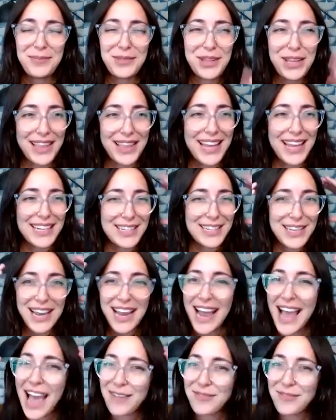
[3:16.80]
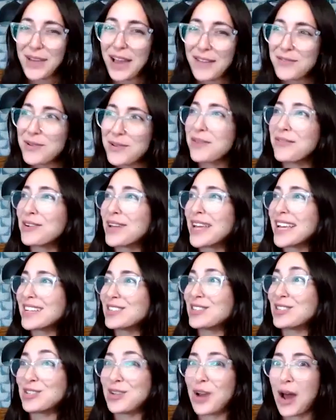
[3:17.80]
like, have, have you ever like
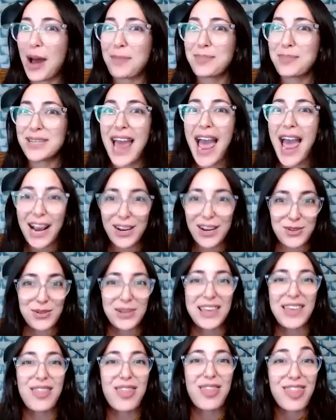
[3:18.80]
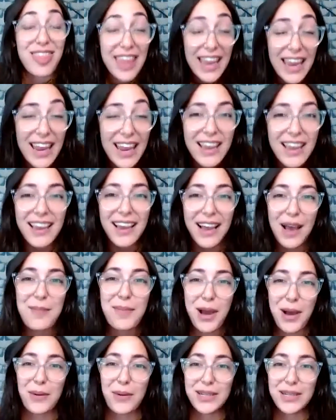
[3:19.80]
stopped to actually think
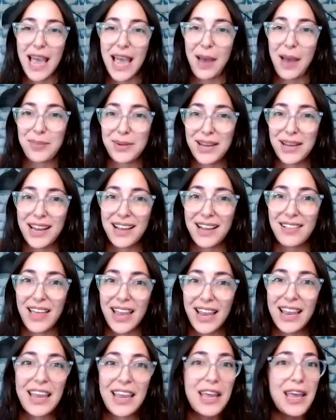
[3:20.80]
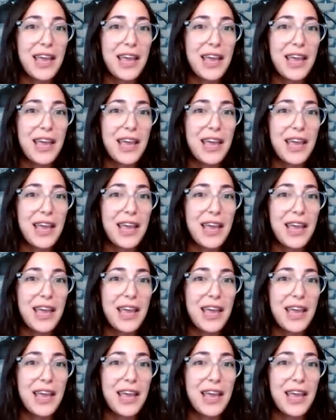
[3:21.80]
about what's happening? Like,